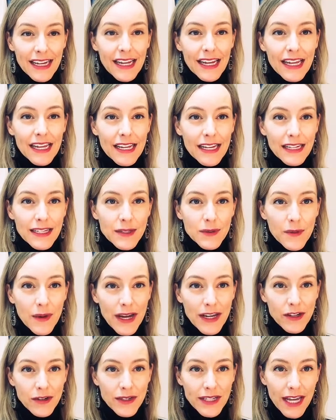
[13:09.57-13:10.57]
it is
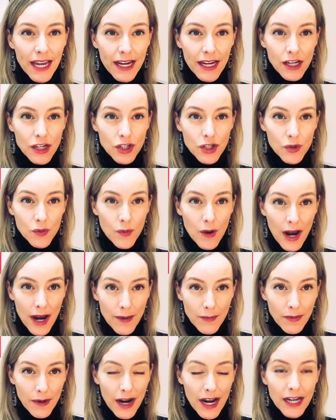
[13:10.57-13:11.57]
when you take a dry
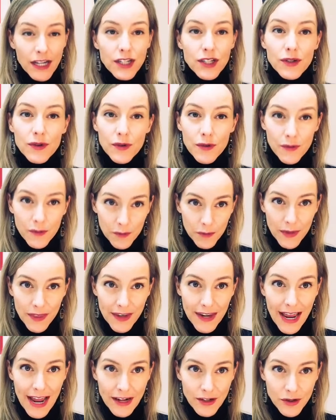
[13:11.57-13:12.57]
brush with
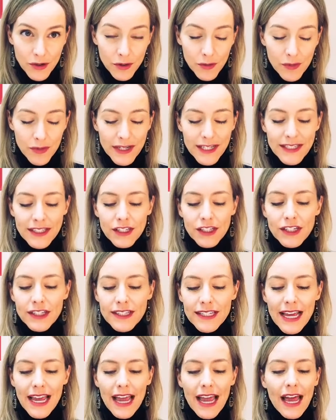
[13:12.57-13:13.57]
natural bristles
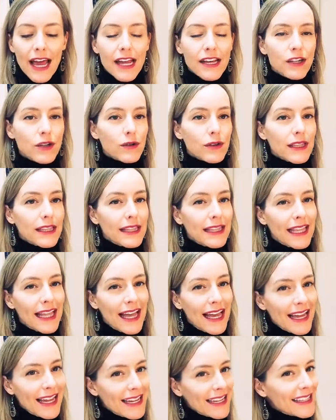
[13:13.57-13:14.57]
and you
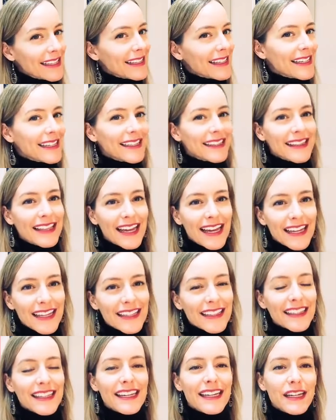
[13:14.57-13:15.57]

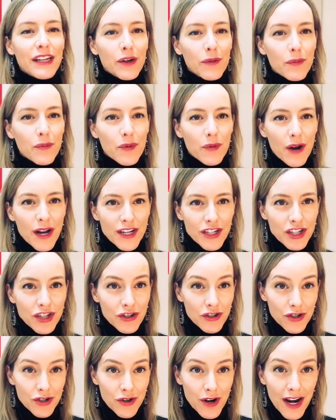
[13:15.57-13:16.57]
lightly brush
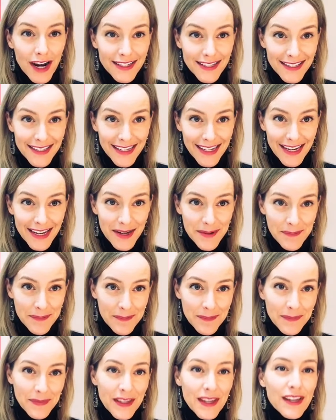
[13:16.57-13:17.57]
your dry skin.
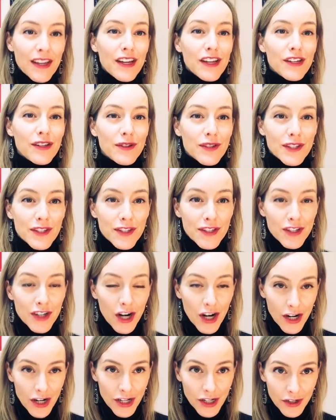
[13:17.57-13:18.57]
You
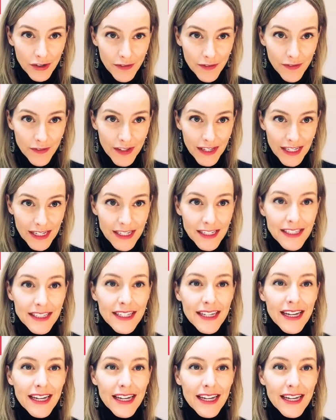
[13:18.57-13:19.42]
start at your feet